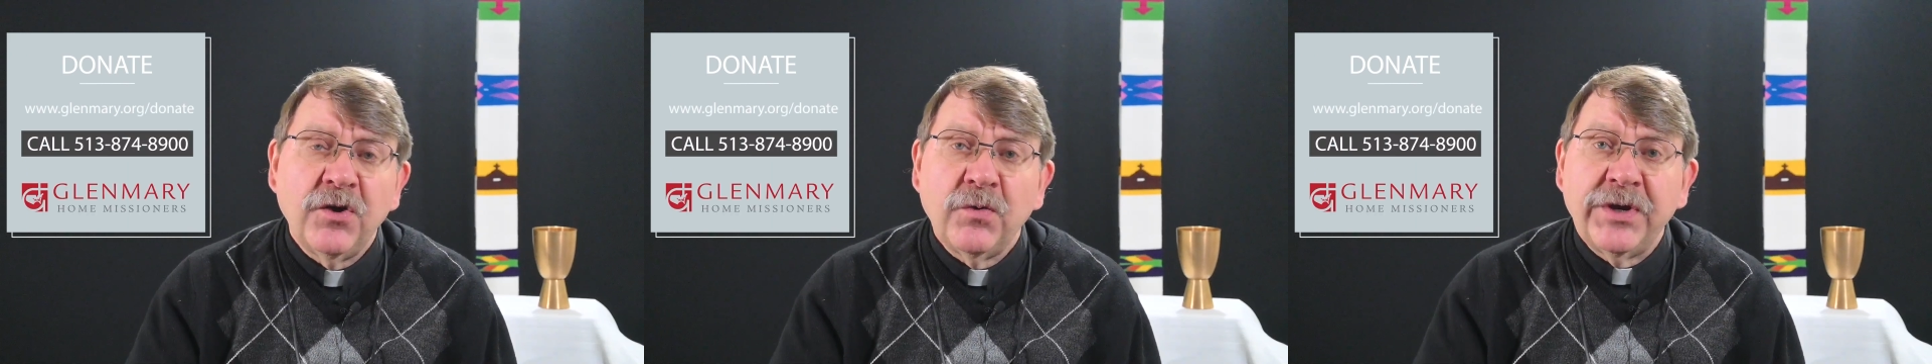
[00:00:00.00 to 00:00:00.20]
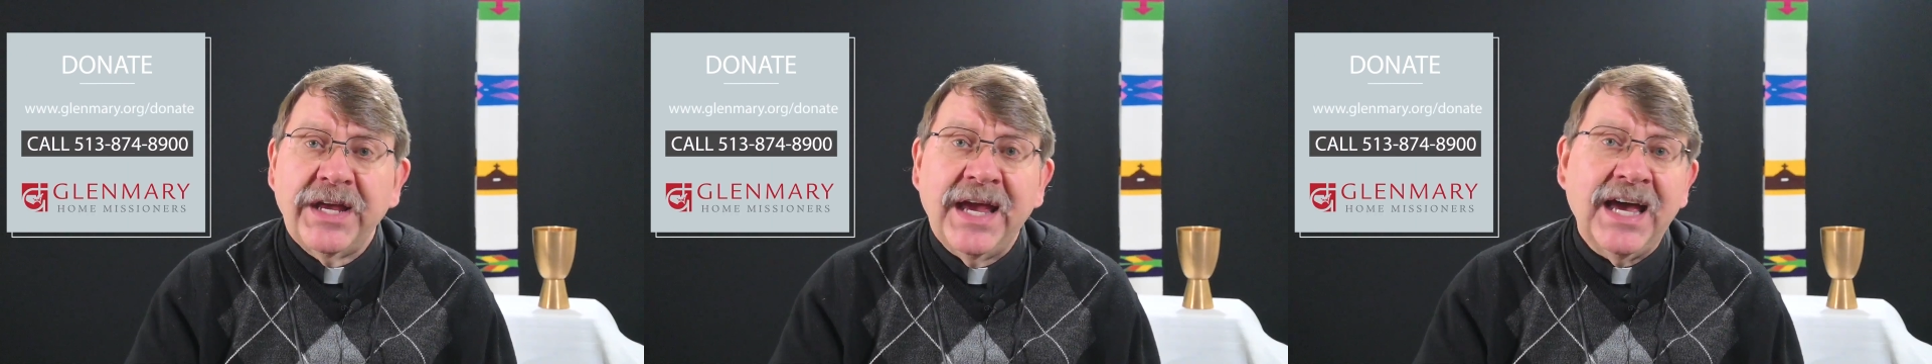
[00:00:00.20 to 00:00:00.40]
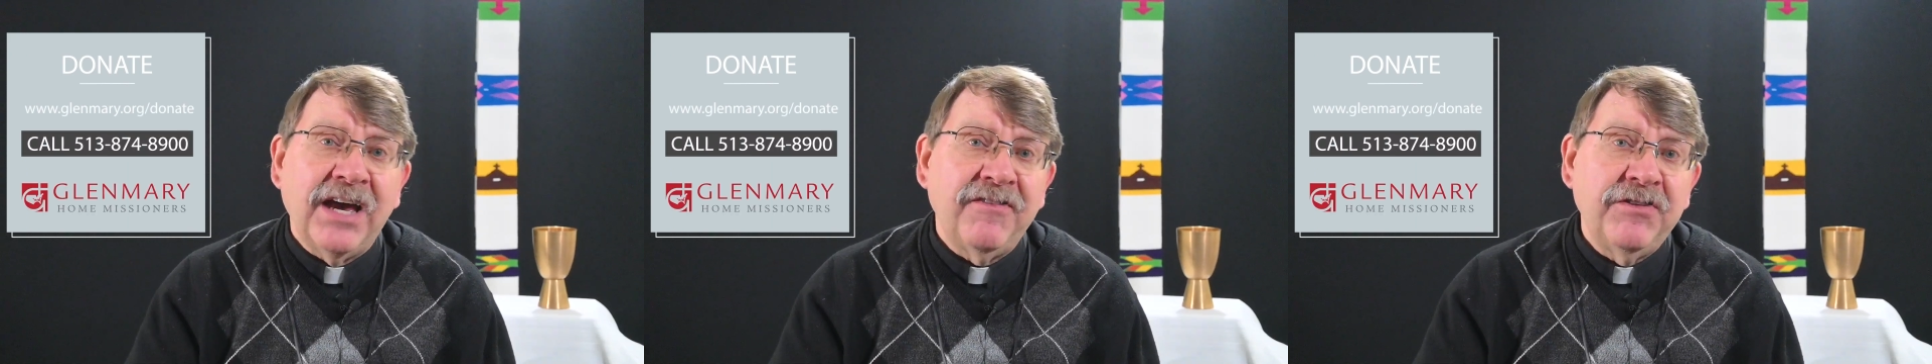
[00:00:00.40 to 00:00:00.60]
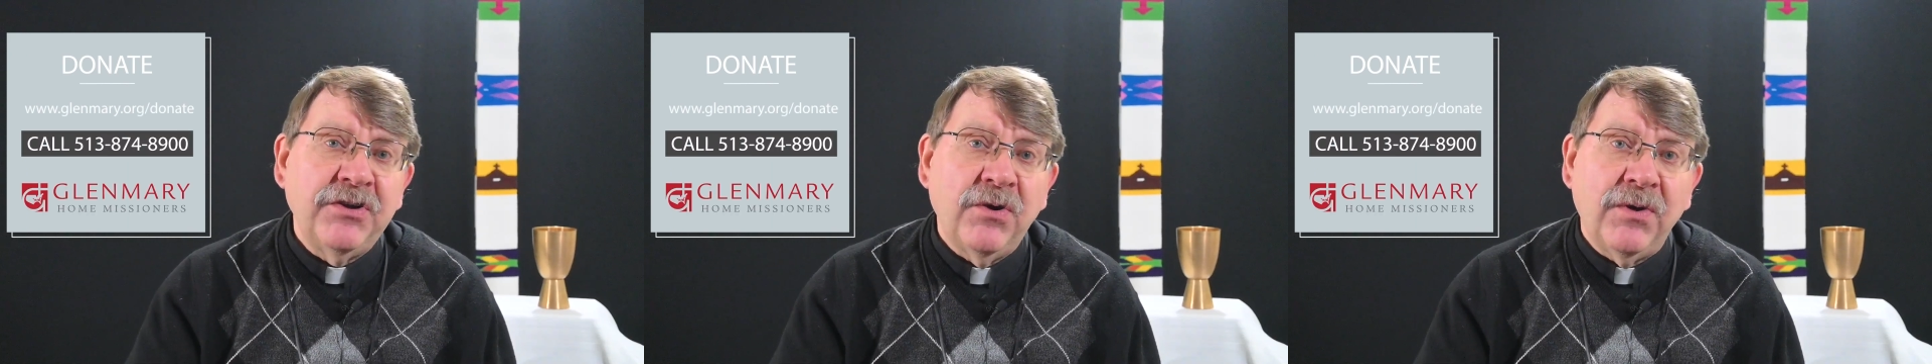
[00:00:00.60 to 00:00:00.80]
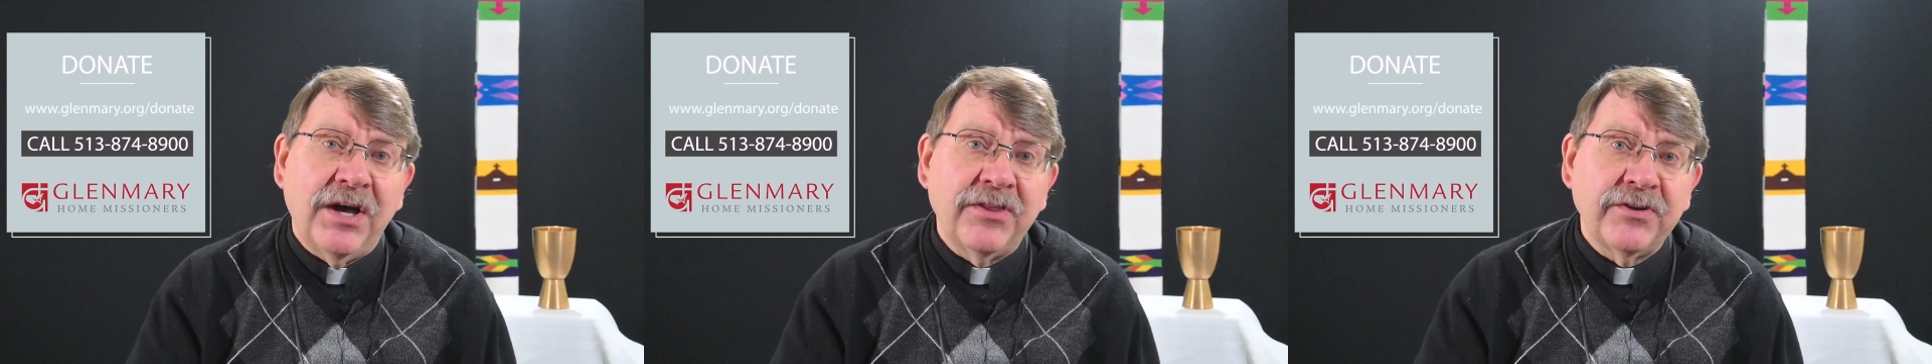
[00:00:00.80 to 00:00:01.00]
We have
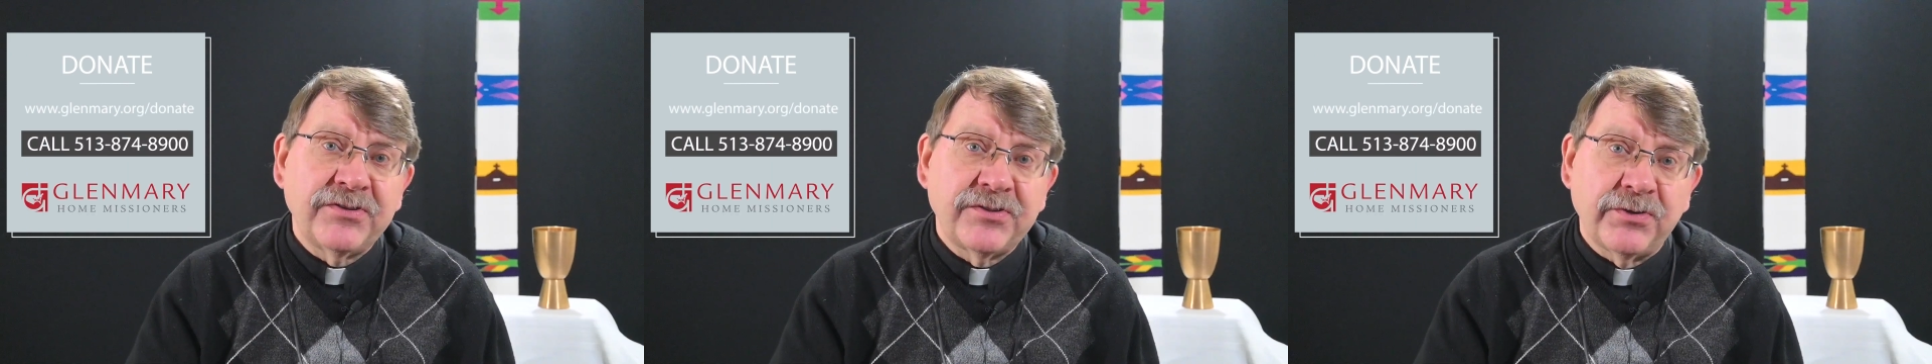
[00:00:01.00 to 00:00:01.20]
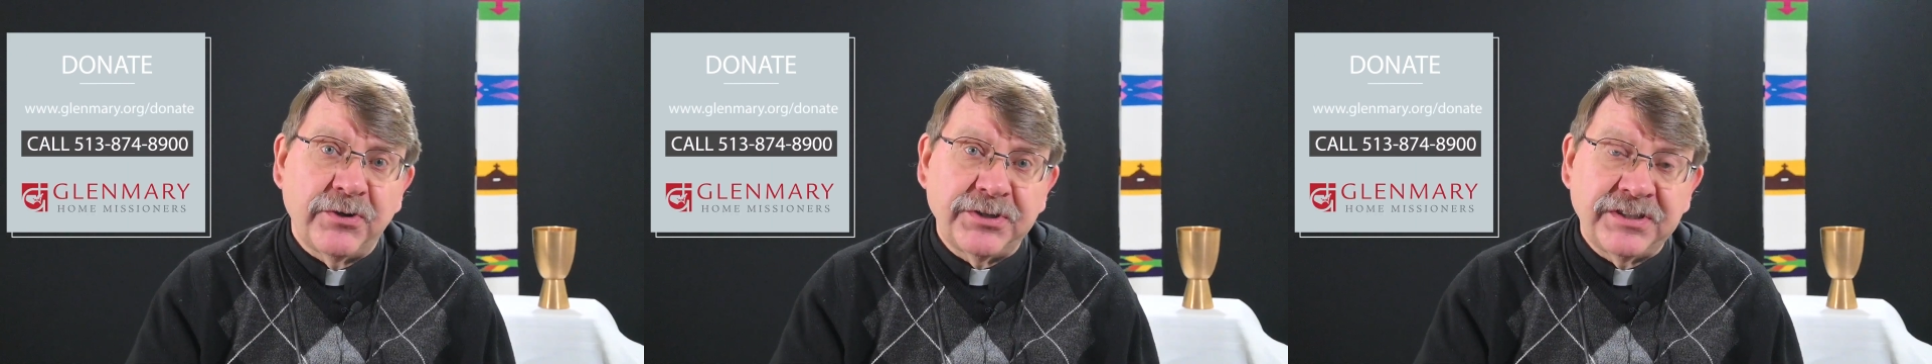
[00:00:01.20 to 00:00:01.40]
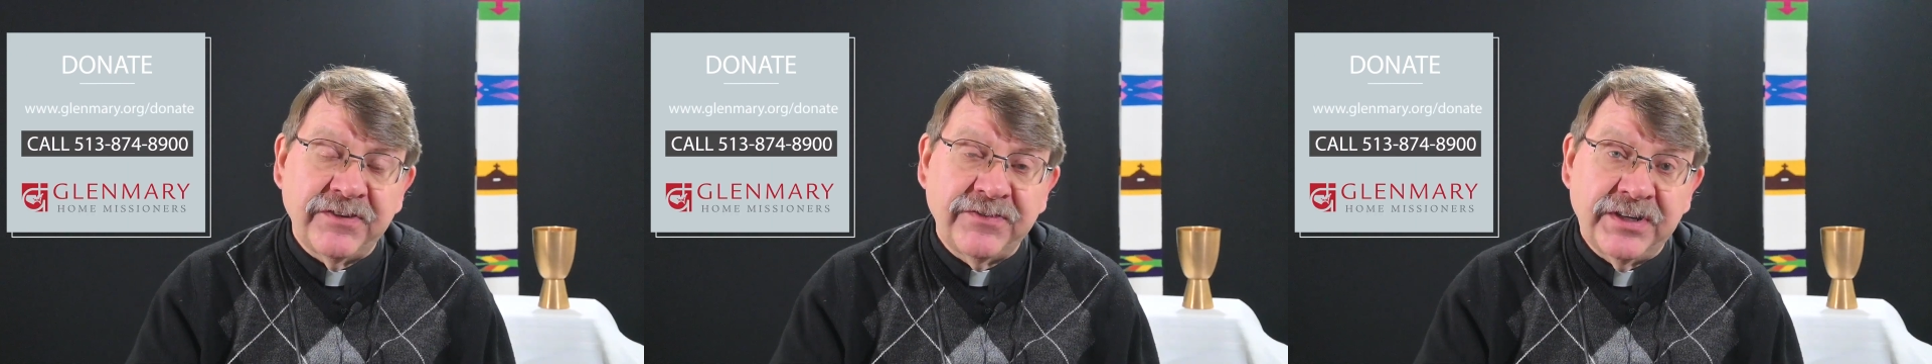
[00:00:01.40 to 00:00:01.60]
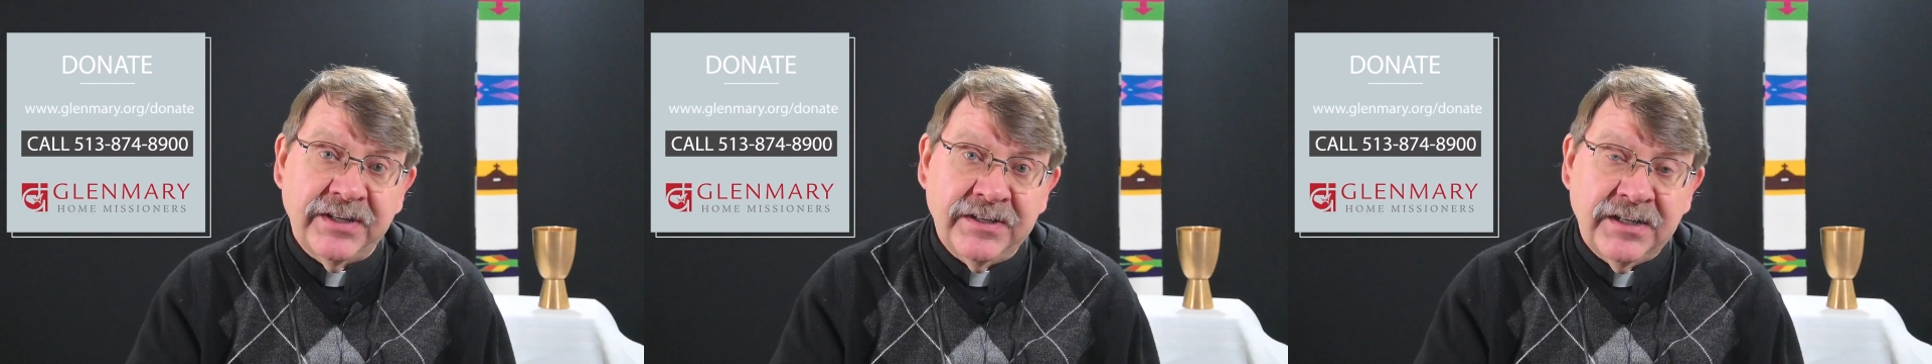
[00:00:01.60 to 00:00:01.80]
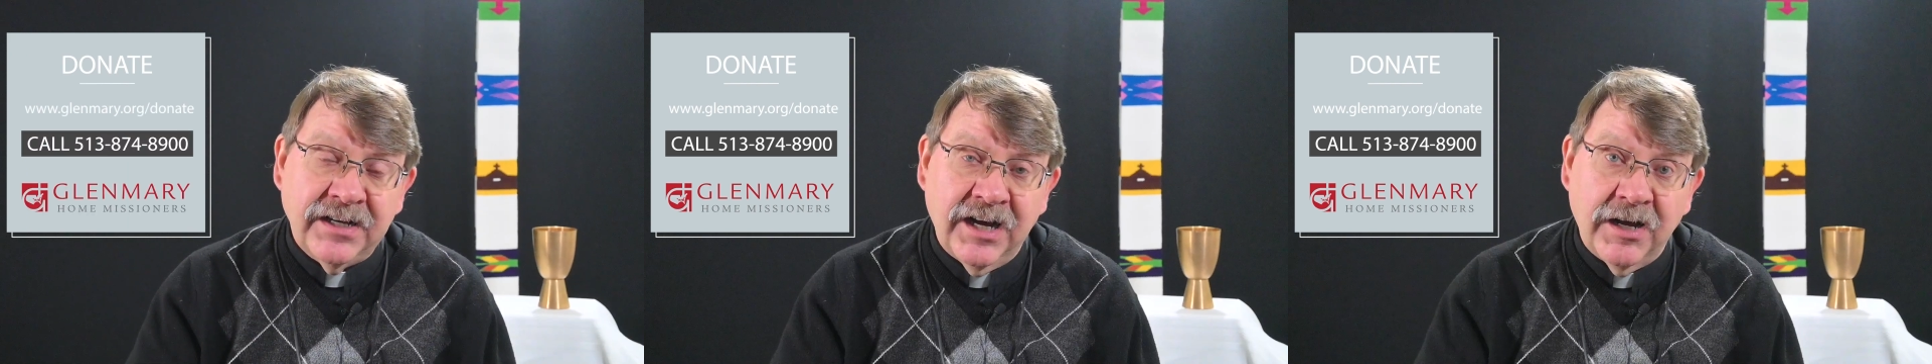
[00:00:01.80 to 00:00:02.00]
no other source of
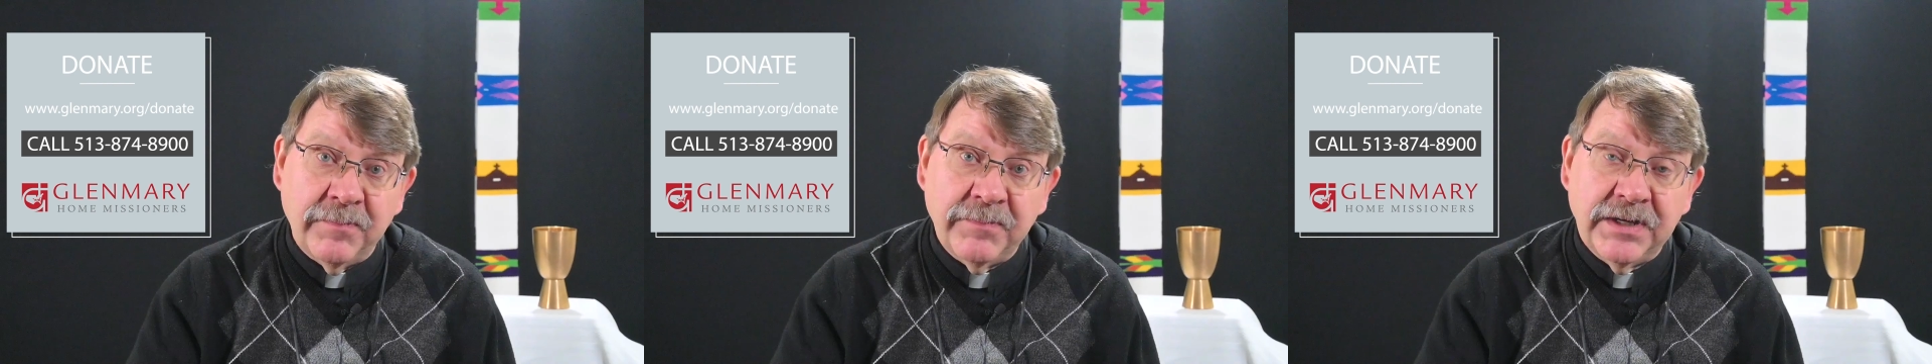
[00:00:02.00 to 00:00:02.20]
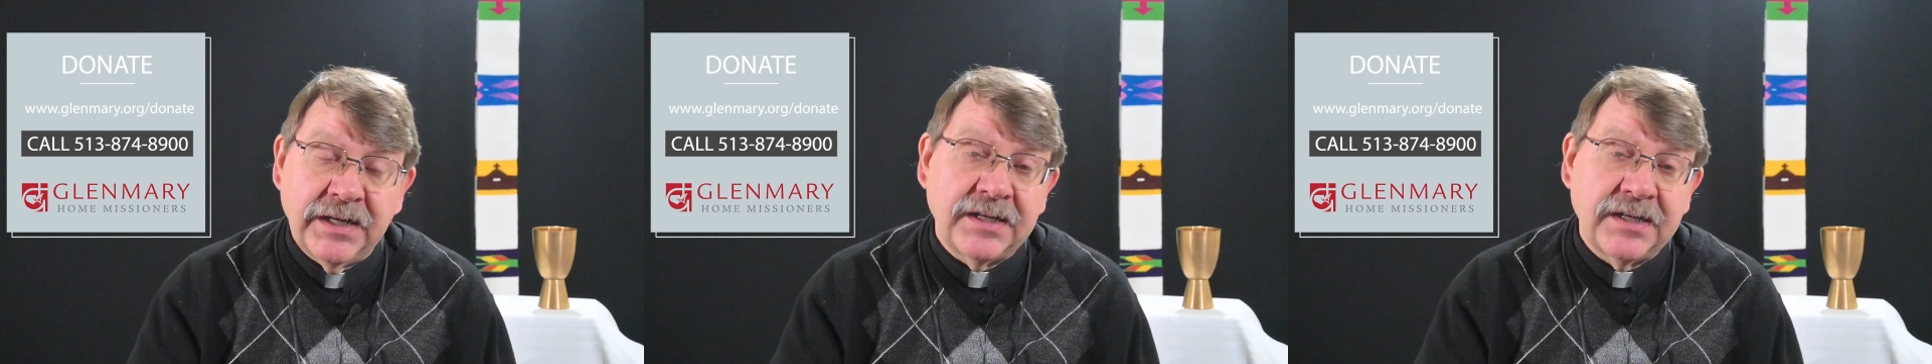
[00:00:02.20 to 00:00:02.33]
income